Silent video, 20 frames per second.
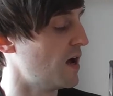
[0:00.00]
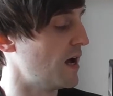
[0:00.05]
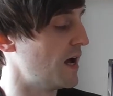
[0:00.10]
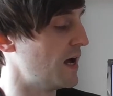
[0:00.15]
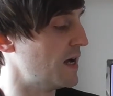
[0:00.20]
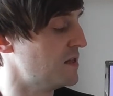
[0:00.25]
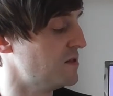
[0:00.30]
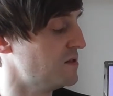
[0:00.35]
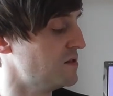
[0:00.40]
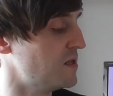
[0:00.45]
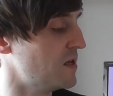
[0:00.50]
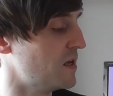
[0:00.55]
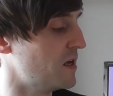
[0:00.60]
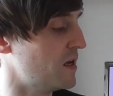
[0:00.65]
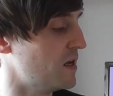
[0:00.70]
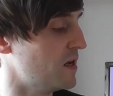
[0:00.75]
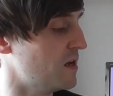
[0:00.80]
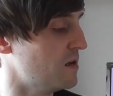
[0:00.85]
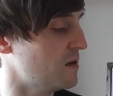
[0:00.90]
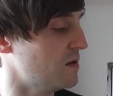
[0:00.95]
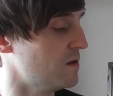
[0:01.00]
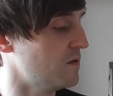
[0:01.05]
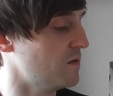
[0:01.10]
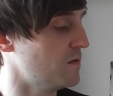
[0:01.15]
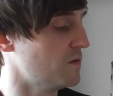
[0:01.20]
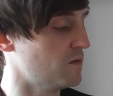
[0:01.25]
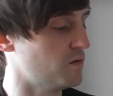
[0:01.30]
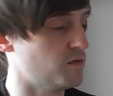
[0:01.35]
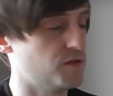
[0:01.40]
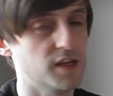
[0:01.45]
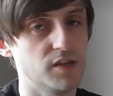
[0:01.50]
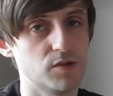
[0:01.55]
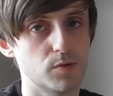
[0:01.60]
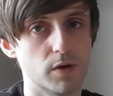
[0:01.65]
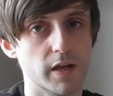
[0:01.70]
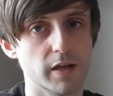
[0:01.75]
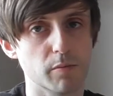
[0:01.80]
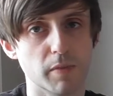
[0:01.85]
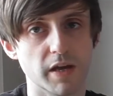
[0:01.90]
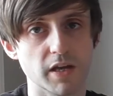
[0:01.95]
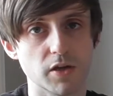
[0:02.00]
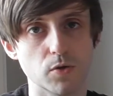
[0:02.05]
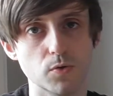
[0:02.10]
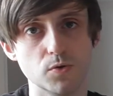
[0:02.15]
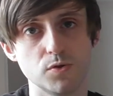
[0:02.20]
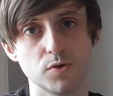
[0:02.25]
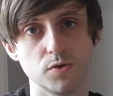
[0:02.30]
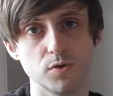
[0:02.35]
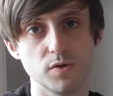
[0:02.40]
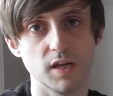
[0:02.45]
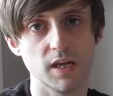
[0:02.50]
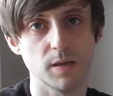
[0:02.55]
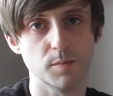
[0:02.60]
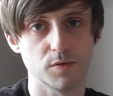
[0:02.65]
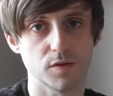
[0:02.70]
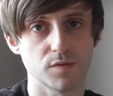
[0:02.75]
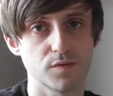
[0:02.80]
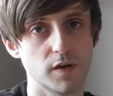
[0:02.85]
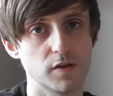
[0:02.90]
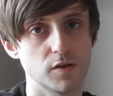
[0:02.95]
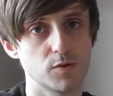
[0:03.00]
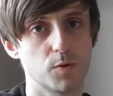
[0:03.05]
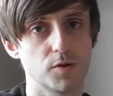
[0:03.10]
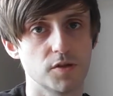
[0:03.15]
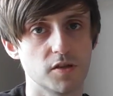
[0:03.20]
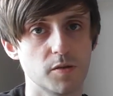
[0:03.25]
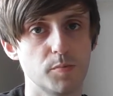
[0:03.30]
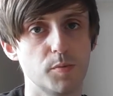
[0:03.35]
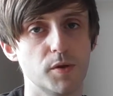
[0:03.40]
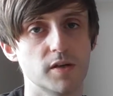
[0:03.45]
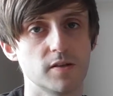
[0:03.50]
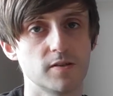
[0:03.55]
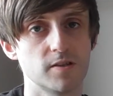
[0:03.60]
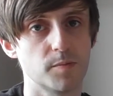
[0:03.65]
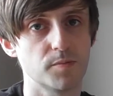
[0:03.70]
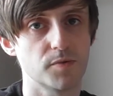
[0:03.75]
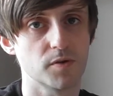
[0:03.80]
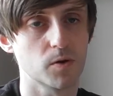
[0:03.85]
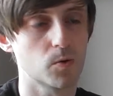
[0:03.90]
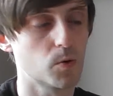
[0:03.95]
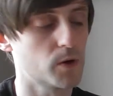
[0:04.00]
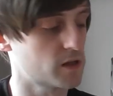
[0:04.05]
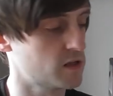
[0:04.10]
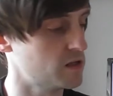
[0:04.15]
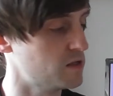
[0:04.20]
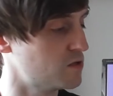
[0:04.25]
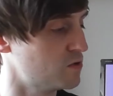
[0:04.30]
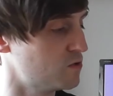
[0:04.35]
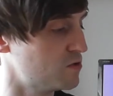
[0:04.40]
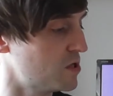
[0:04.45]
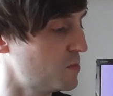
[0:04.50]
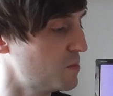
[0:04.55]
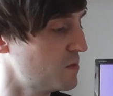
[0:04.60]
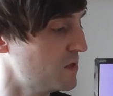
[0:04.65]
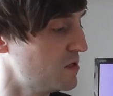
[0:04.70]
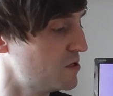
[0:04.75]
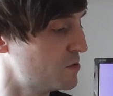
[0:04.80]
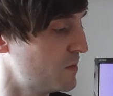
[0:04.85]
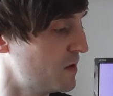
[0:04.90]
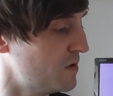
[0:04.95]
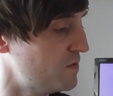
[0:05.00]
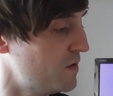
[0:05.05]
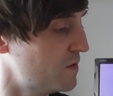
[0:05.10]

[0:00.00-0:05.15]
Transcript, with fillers: and uh, these were like my go-to games if I just wanted to play something quickly. So some of these are my